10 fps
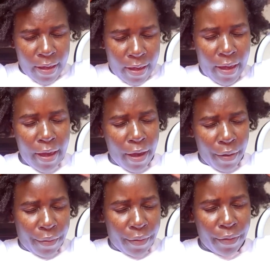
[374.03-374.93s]

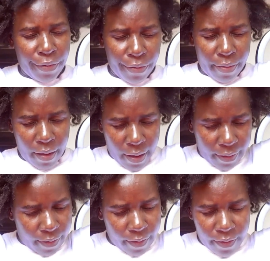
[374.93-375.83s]
hair growth
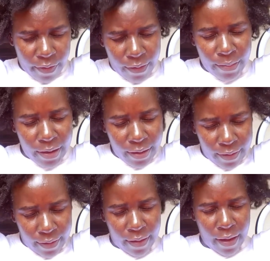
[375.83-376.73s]
as it
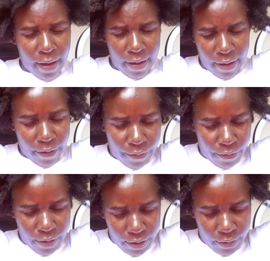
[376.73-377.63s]
stimulates the hair
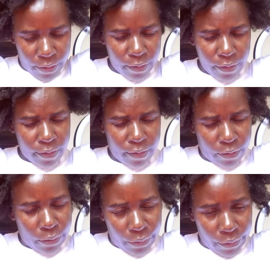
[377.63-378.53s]
follicles
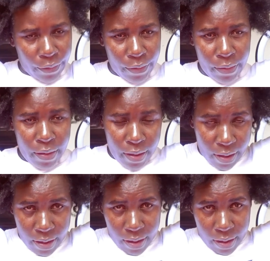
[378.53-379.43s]
to grow.
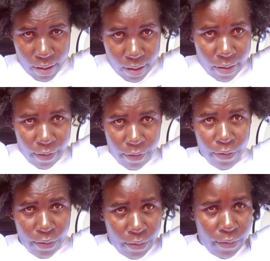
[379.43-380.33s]

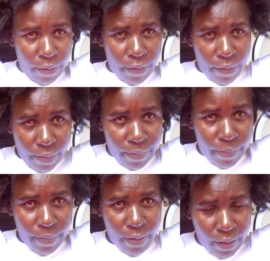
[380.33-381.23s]
So
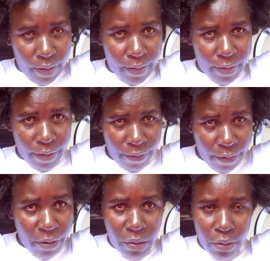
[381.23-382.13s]
it's a
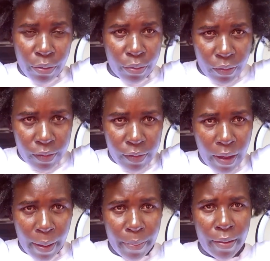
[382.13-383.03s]
very good
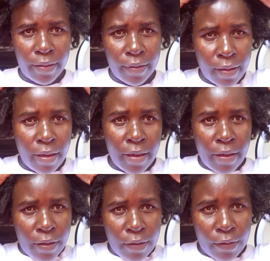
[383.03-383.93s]
habit
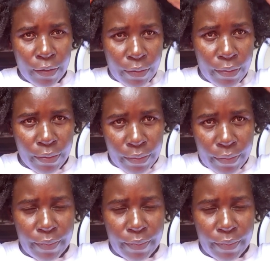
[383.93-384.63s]
to do.